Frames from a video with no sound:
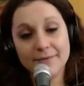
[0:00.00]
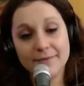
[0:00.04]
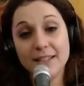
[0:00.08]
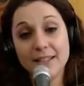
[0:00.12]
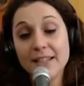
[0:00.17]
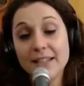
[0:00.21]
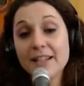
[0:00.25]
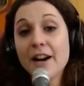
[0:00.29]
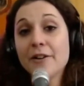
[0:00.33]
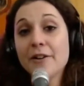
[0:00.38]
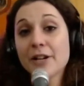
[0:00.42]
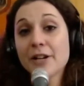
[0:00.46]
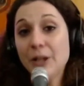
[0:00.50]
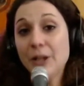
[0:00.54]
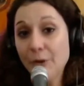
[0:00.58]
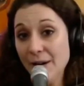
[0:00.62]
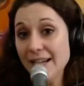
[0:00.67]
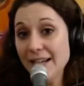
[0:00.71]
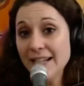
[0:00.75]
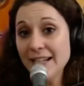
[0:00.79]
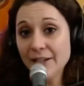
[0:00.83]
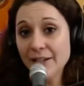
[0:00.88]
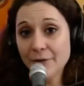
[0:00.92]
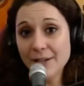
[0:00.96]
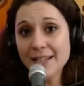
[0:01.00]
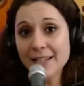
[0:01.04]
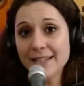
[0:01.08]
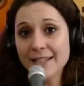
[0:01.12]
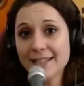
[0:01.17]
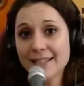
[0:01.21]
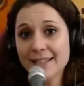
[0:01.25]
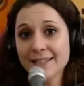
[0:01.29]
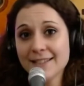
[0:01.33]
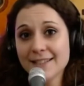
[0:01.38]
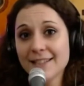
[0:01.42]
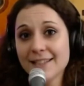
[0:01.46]
They are a great
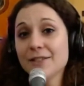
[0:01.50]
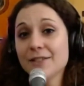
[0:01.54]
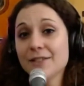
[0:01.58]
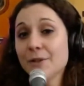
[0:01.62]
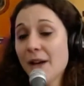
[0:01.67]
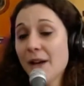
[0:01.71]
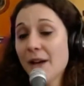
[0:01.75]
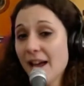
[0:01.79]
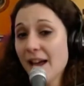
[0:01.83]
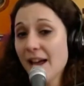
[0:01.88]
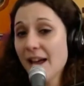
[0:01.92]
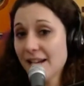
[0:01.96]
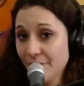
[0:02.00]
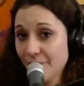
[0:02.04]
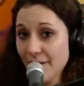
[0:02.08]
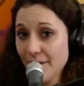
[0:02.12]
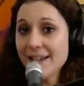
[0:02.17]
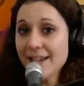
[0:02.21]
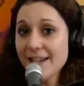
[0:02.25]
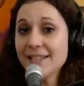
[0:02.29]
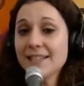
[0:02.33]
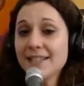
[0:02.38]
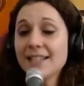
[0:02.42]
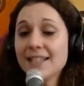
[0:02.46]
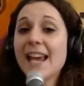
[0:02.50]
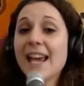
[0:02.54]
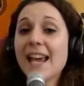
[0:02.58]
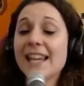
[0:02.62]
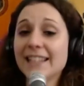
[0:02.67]
ingredient to add variety